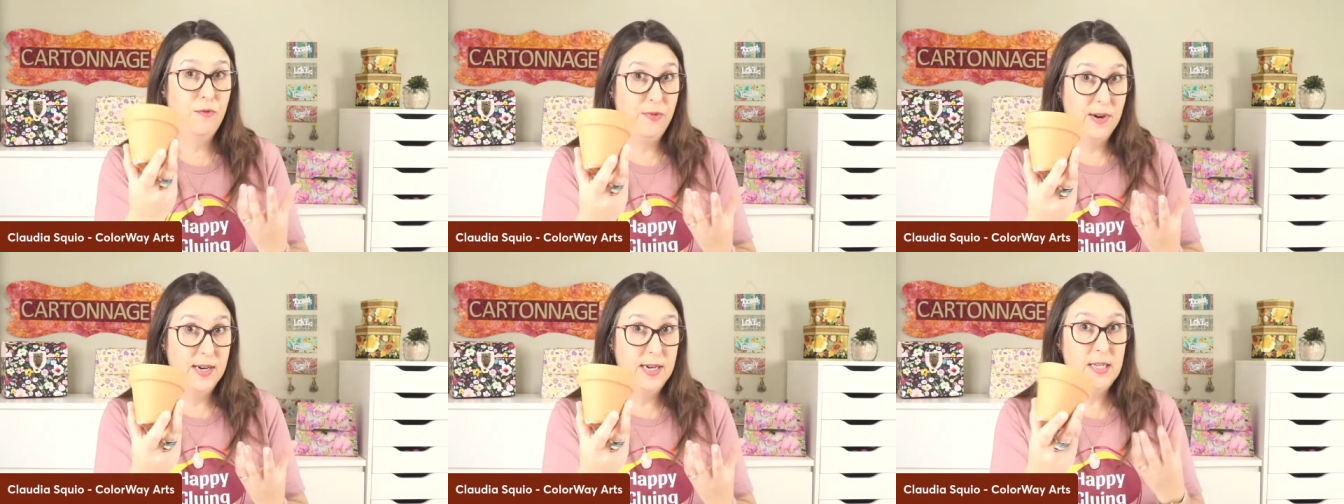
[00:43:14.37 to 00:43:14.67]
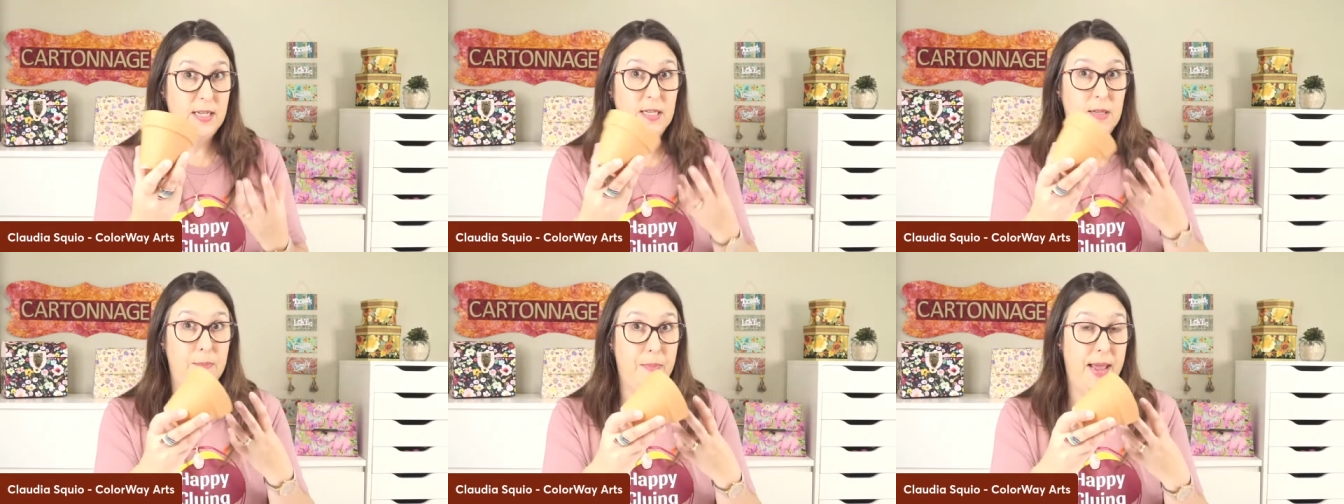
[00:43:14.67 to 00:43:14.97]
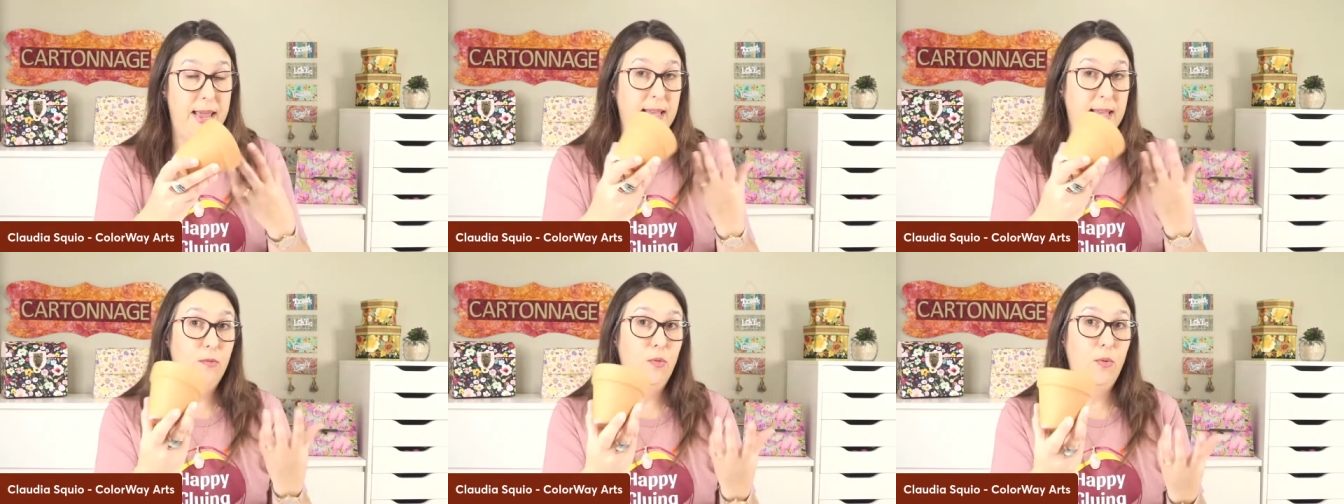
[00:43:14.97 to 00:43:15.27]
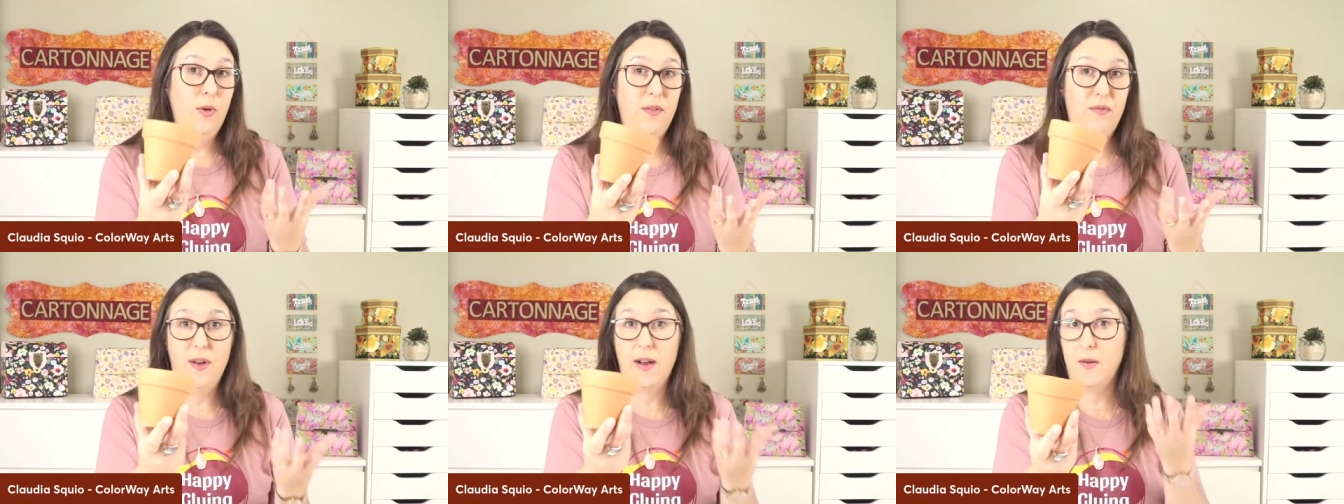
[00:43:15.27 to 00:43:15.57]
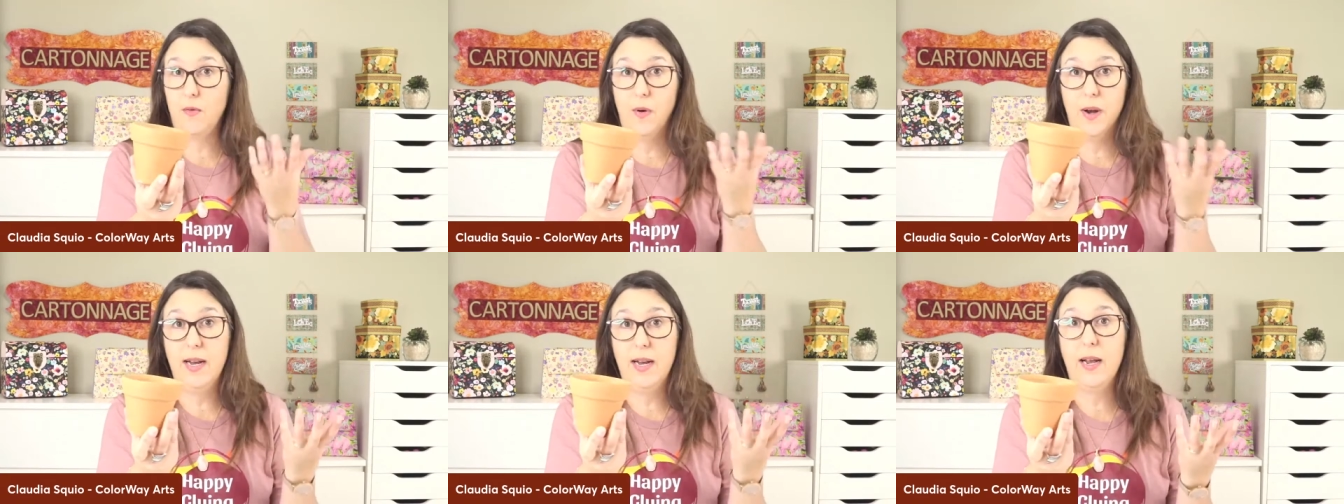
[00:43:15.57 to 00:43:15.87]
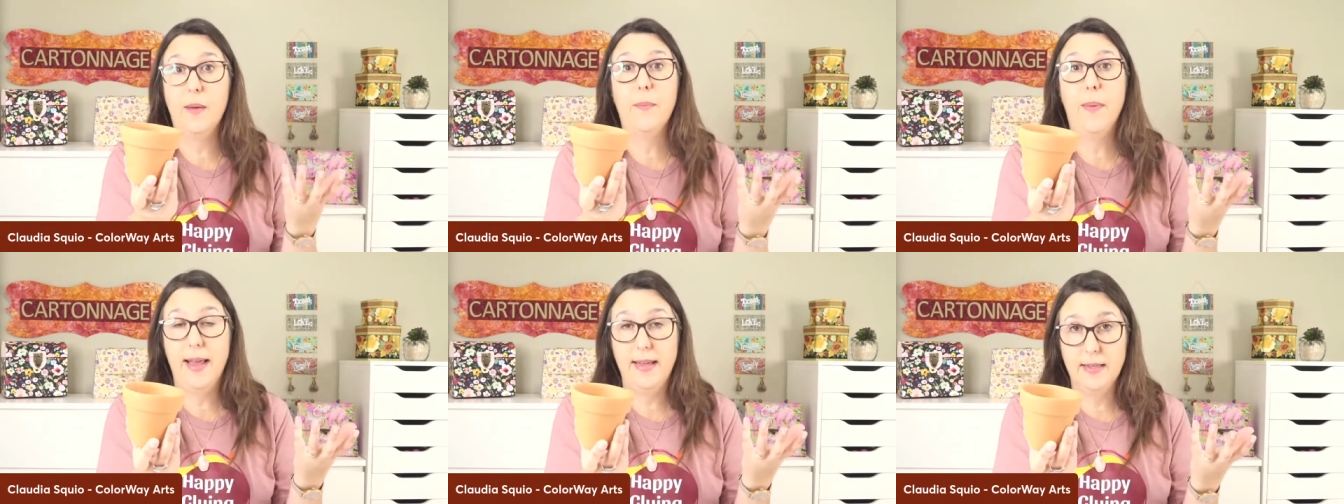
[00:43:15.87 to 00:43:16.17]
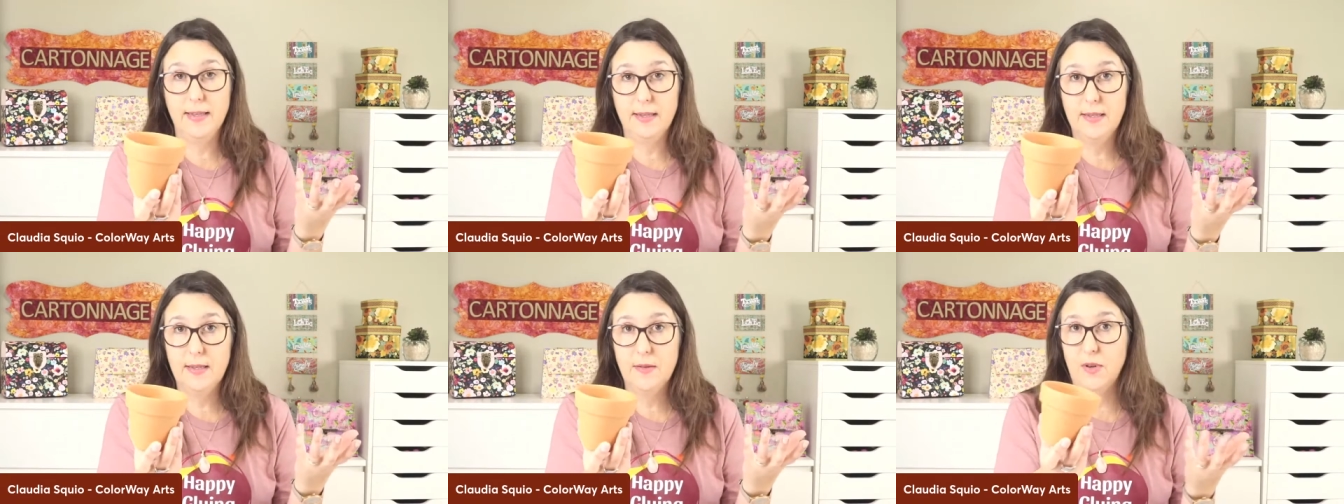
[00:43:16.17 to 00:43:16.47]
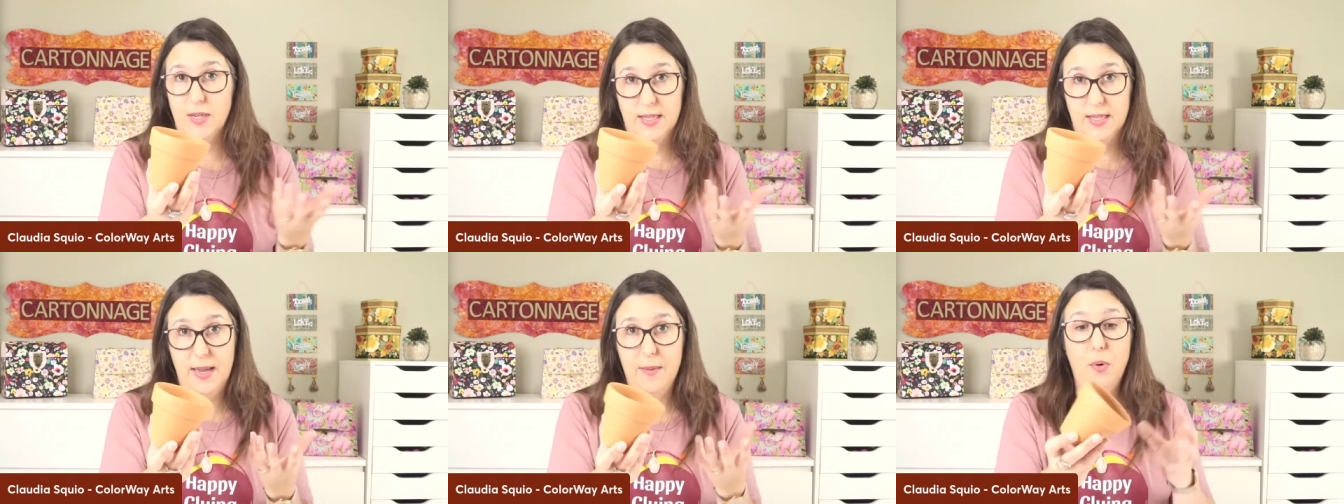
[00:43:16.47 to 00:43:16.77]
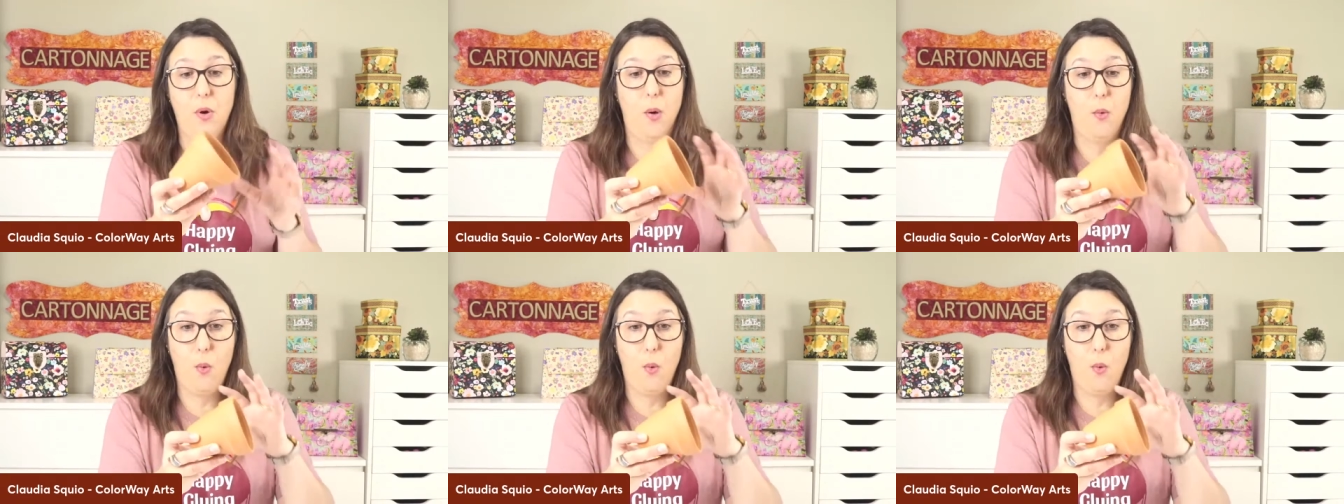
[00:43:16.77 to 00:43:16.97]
first paint with acrylic paints, for example,